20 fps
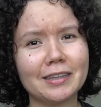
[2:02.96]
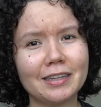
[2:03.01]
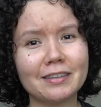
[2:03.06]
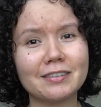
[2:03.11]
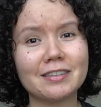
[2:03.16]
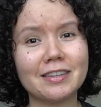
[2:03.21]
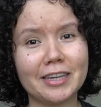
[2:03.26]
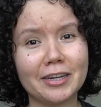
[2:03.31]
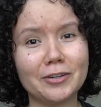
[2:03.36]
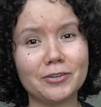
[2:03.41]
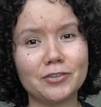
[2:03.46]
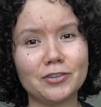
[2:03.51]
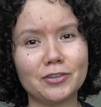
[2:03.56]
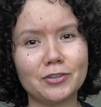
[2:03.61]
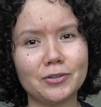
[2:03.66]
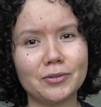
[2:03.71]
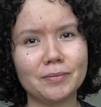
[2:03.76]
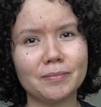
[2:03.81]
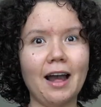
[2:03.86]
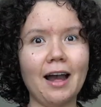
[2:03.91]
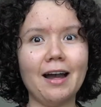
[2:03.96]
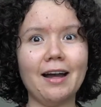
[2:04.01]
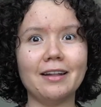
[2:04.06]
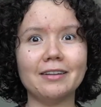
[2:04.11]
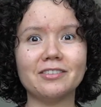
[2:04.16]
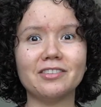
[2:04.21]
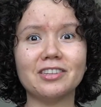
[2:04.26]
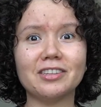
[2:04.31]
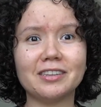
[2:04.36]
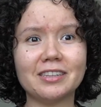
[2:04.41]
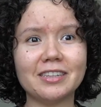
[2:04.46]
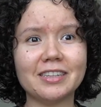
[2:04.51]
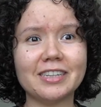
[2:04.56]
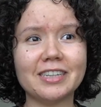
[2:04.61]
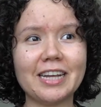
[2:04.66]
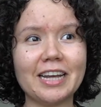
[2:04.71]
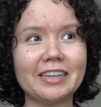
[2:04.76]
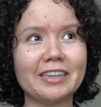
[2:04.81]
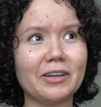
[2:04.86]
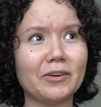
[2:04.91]
that scares you." And she did
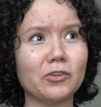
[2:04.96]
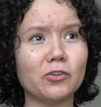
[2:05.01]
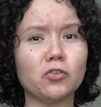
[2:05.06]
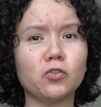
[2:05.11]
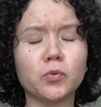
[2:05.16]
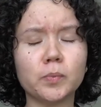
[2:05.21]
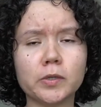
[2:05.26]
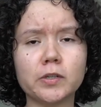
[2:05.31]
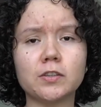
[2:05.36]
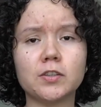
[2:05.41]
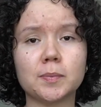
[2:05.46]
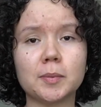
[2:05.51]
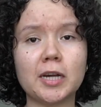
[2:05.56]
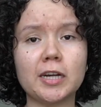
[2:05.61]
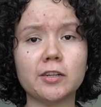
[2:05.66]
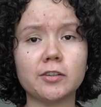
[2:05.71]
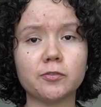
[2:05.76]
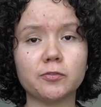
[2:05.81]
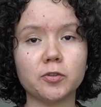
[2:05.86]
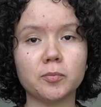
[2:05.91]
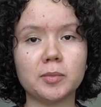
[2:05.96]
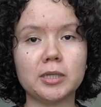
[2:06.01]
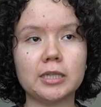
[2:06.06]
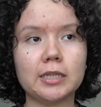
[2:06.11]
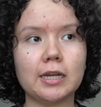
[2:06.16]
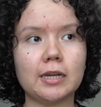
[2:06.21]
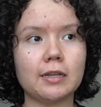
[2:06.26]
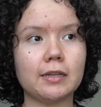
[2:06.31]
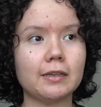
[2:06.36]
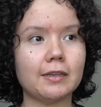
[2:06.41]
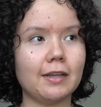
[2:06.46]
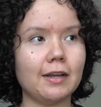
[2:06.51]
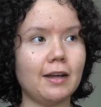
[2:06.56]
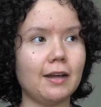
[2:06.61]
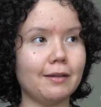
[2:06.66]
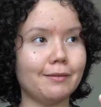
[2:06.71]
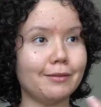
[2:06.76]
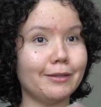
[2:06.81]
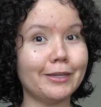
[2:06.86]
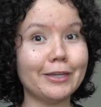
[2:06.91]
it, and that was super inspiring for me.
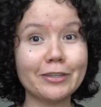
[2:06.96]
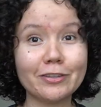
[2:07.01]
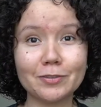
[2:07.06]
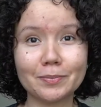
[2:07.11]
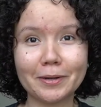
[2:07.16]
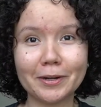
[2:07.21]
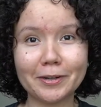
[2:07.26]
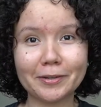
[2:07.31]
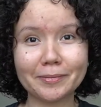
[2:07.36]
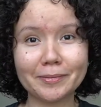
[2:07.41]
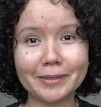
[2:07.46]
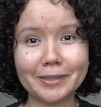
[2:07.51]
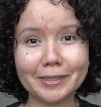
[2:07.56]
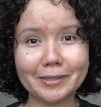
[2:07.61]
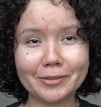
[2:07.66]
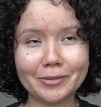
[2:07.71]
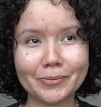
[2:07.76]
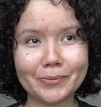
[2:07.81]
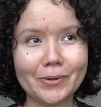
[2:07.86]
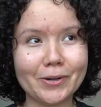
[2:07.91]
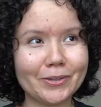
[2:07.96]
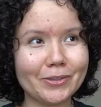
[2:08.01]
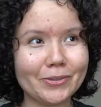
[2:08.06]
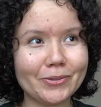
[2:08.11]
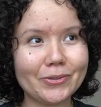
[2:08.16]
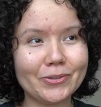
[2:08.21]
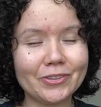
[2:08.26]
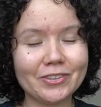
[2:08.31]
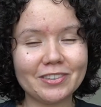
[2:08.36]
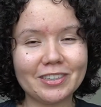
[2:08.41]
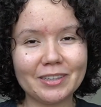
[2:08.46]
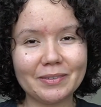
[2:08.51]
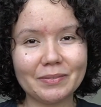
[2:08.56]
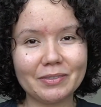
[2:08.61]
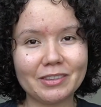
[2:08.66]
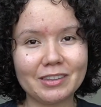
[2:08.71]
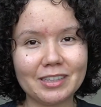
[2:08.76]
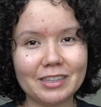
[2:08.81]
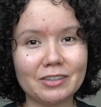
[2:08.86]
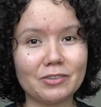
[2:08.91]
That it inspired me to want to do the
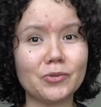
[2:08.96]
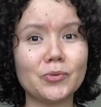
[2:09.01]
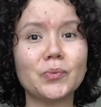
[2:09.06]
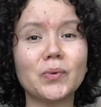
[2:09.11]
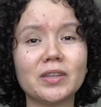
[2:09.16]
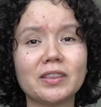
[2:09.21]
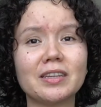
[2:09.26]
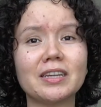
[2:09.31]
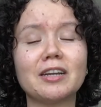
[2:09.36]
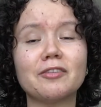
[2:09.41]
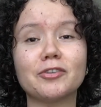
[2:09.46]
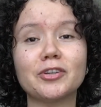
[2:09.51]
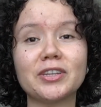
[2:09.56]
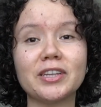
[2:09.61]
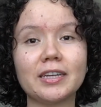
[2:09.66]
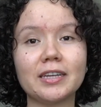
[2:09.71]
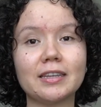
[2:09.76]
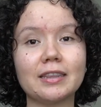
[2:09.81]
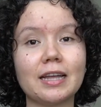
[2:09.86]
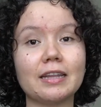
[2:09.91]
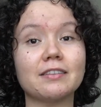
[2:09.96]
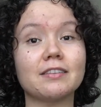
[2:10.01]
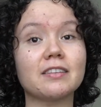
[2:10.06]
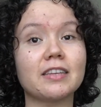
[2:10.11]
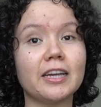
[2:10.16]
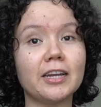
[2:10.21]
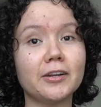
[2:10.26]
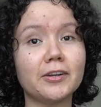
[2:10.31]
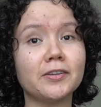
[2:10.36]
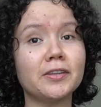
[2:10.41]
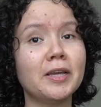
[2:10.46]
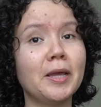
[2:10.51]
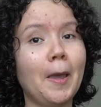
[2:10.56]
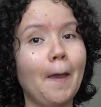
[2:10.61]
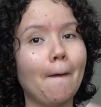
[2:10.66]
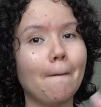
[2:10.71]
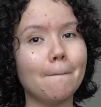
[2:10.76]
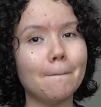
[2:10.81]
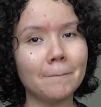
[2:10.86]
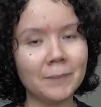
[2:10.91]
same thing, do one thing every day that scared
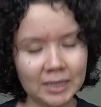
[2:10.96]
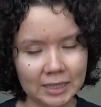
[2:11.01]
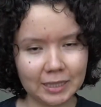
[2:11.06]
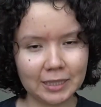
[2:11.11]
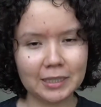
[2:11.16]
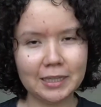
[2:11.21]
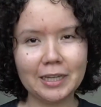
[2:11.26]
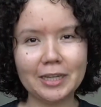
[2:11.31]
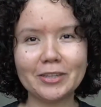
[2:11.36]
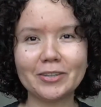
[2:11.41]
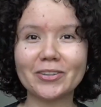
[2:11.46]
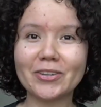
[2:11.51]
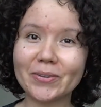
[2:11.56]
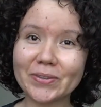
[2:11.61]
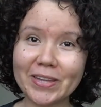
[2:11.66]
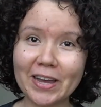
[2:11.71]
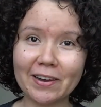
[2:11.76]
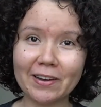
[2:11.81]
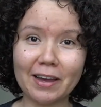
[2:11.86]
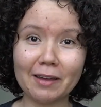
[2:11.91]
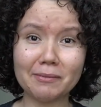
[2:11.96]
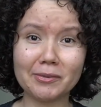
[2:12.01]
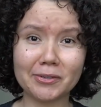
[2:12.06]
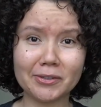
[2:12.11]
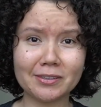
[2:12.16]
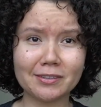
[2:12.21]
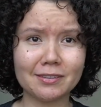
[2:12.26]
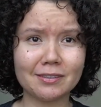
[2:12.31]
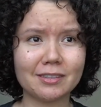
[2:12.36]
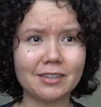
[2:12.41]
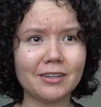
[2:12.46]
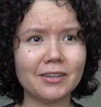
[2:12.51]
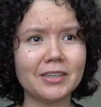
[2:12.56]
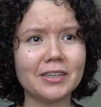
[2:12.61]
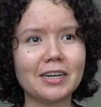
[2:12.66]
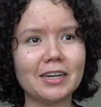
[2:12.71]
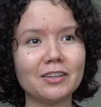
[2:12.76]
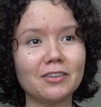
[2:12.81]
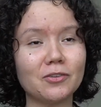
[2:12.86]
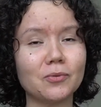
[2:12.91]
me. So now I'm going to tell you
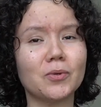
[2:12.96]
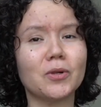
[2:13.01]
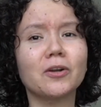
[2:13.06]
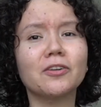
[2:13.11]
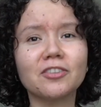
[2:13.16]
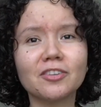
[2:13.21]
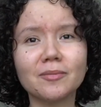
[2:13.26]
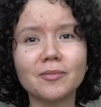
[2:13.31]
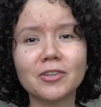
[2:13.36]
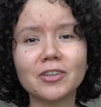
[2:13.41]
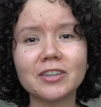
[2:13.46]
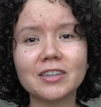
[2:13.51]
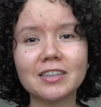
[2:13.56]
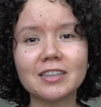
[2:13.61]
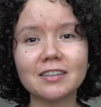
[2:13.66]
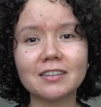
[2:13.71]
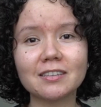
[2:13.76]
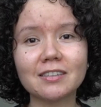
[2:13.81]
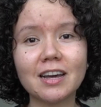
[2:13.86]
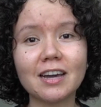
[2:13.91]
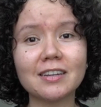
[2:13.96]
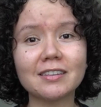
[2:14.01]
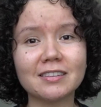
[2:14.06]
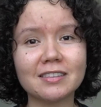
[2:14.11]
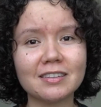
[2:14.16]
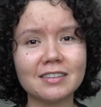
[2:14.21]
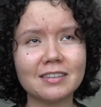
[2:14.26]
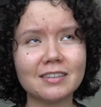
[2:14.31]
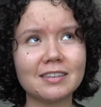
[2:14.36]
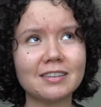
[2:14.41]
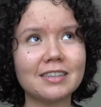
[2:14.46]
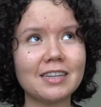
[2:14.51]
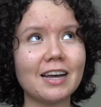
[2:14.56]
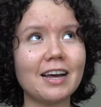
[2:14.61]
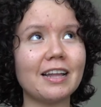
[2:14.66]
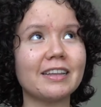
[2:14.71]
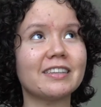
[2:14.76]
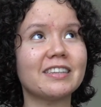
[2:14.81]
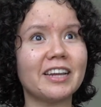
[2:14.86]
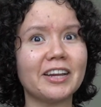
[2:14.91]
guys what are some of the things I did
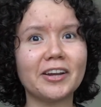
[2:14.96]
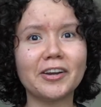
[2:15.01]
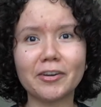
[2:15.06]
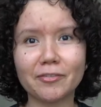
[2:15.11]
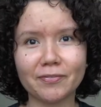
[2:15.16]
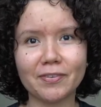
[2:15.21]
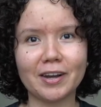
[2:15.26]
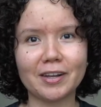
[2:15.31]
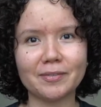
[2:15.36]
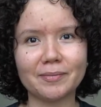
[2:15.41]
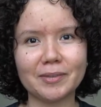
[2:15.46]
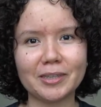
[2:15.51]
that terrified